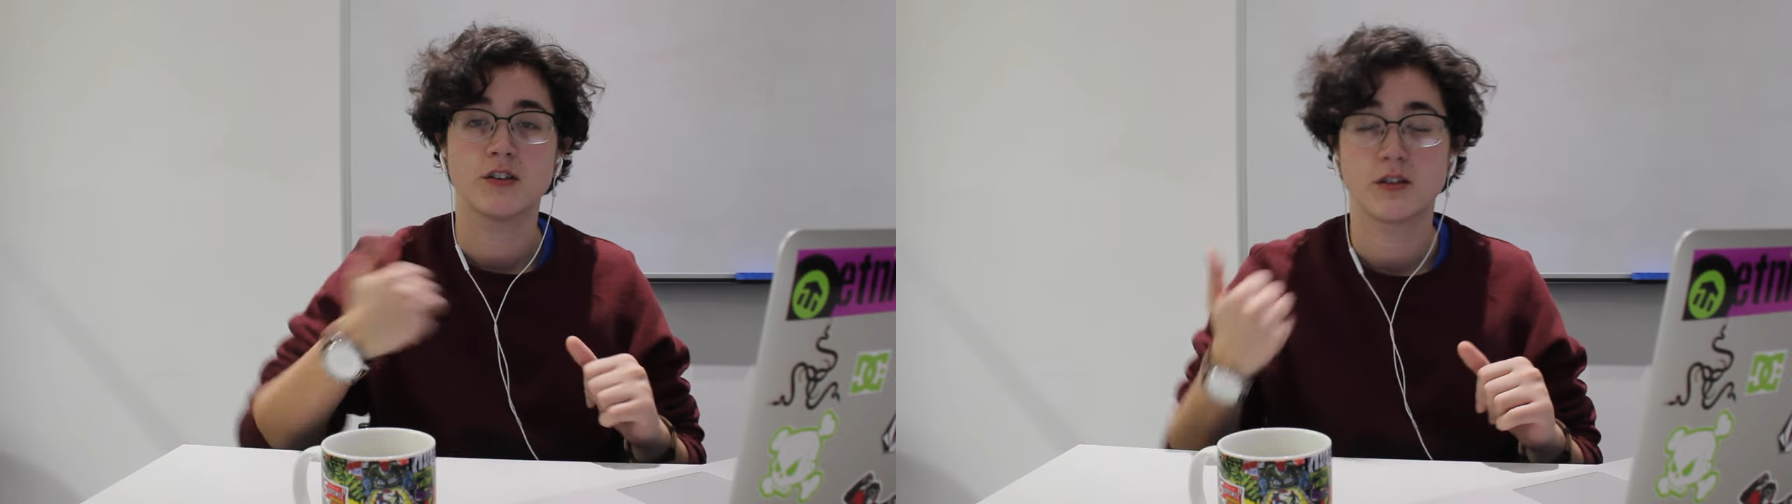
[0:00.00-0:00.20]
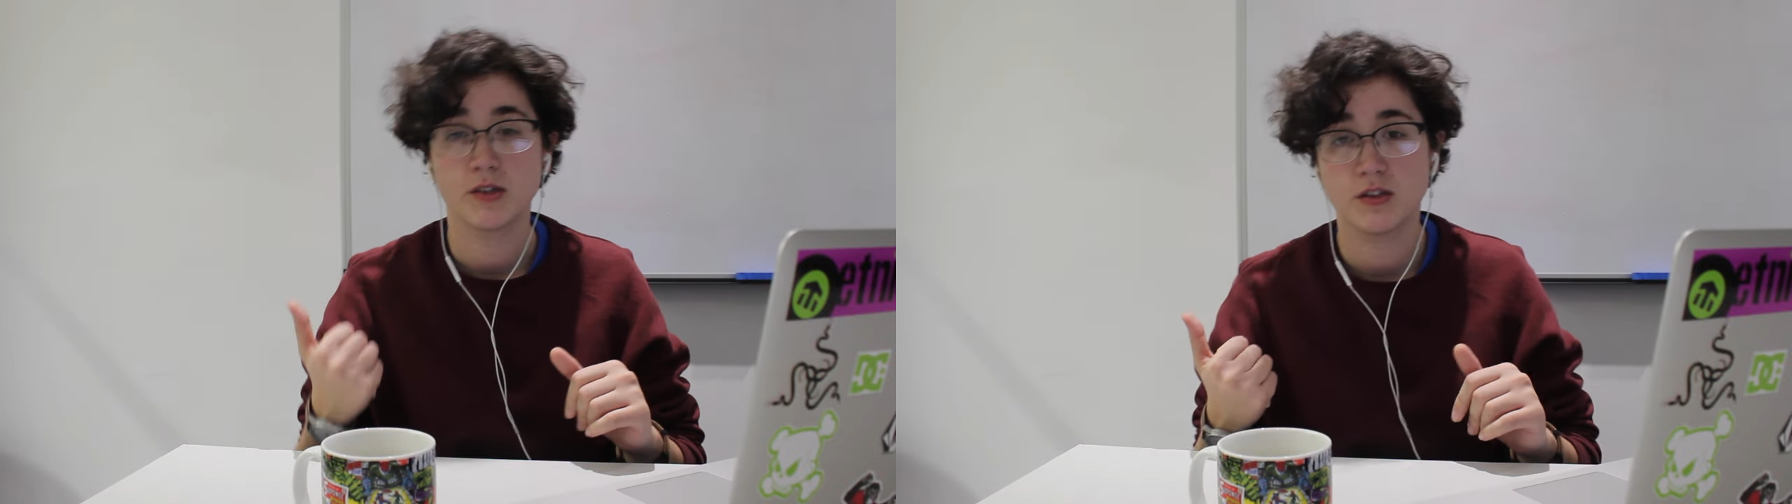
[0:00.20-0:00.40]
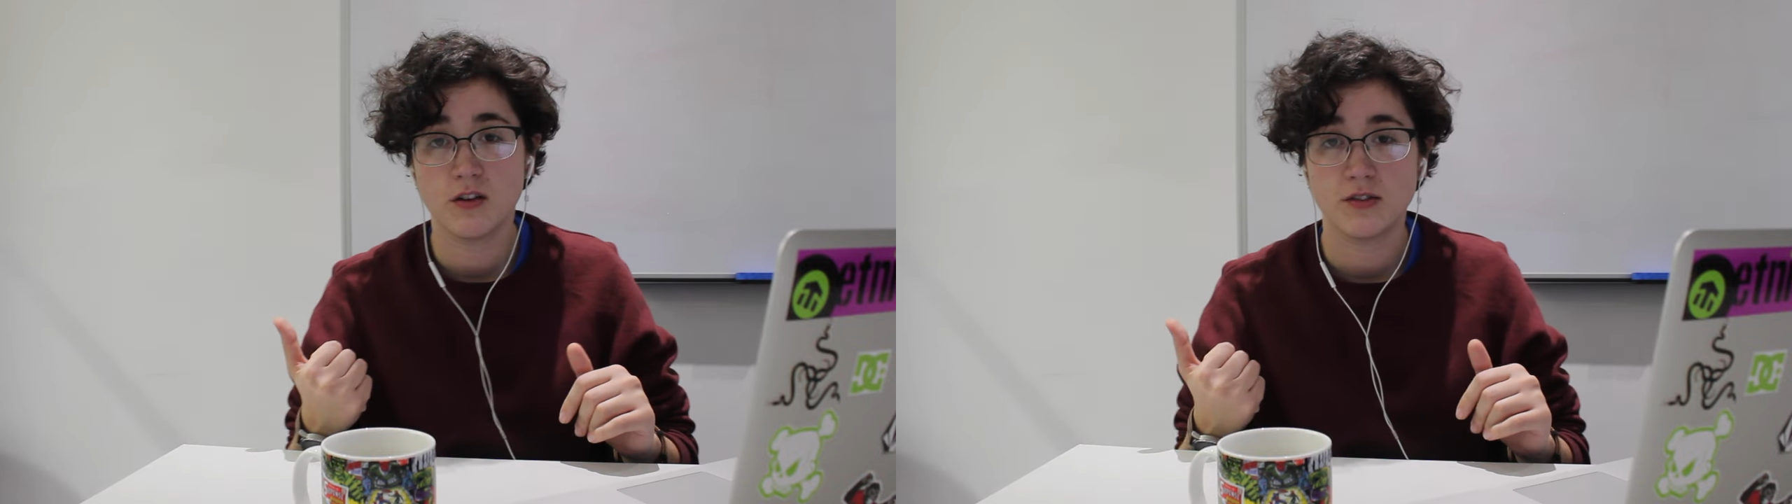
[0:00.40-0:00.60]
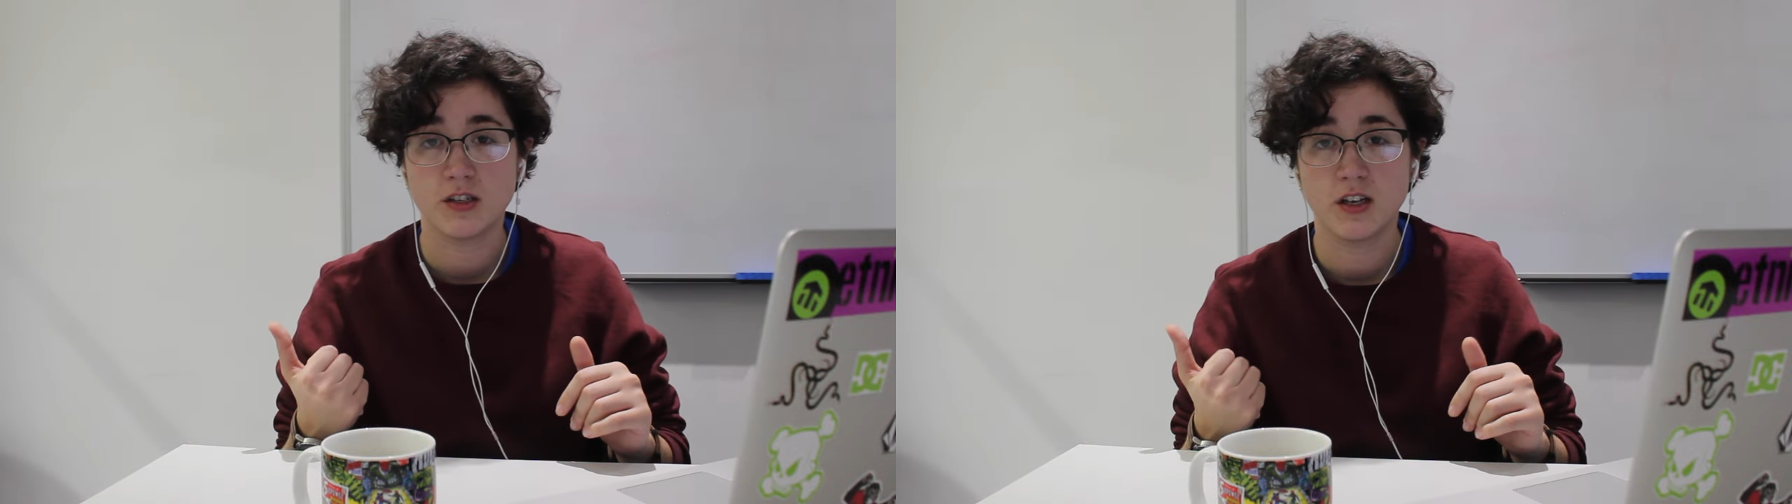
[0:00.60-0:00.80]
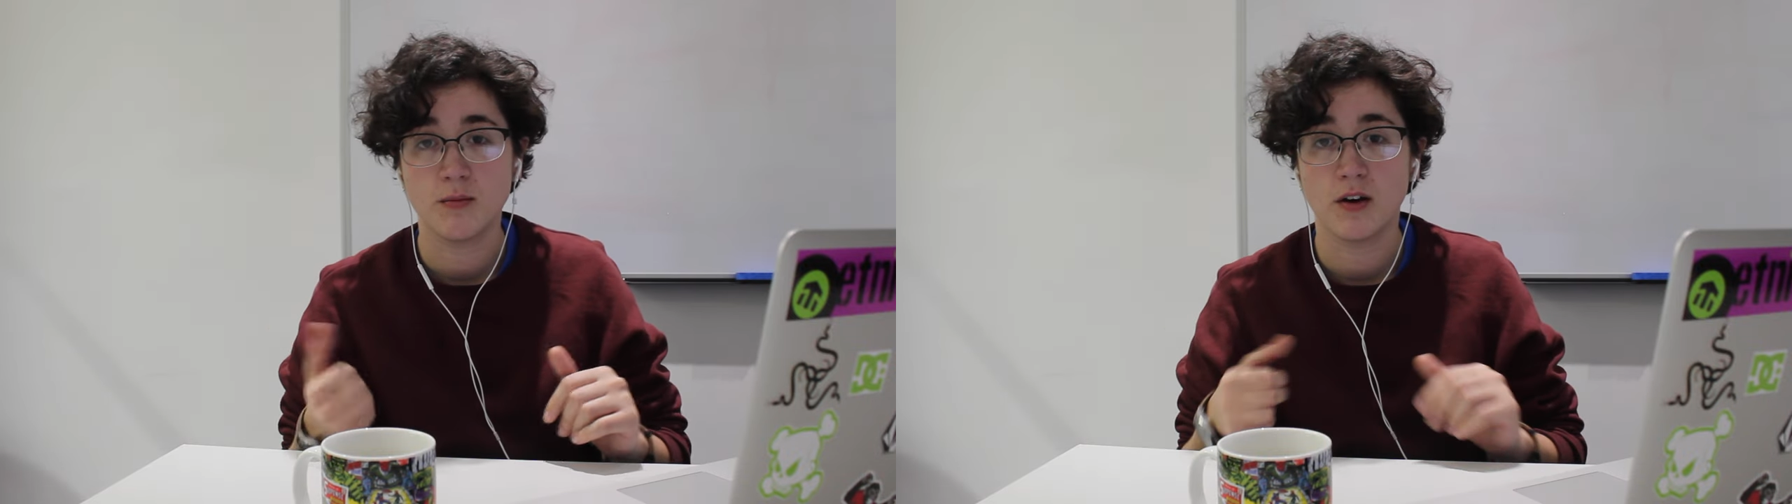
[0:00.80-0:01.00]
customer
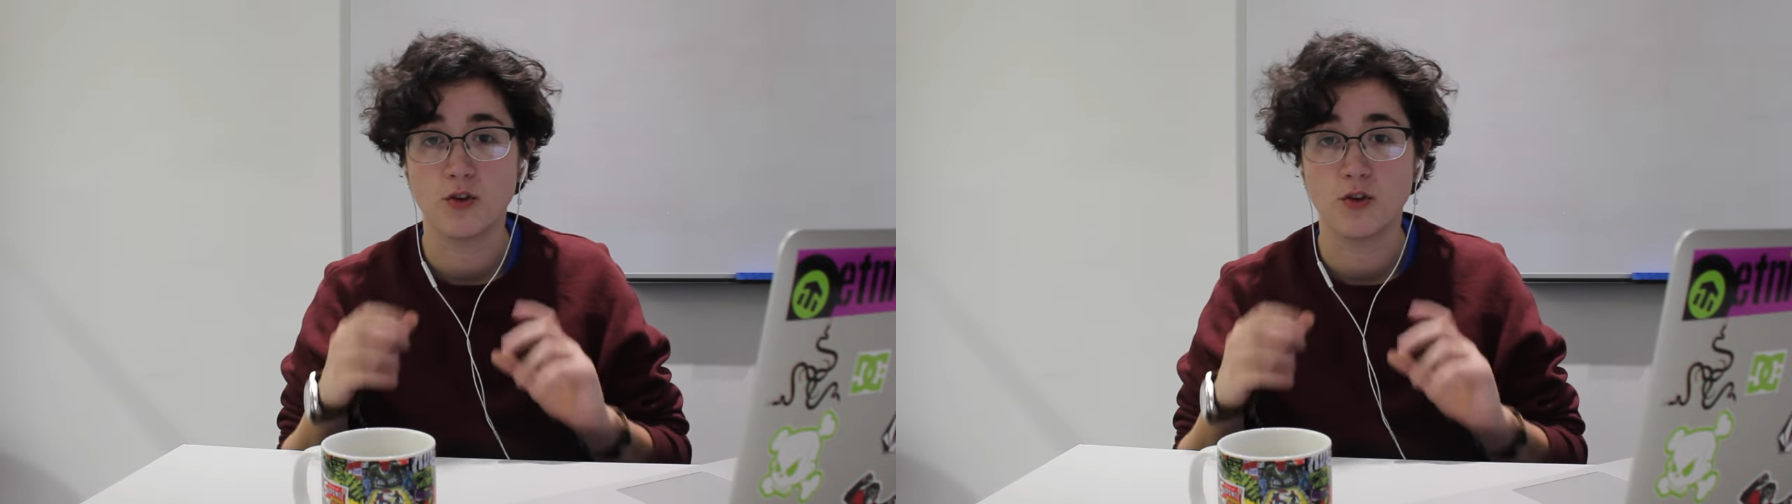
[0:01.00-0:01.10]
service team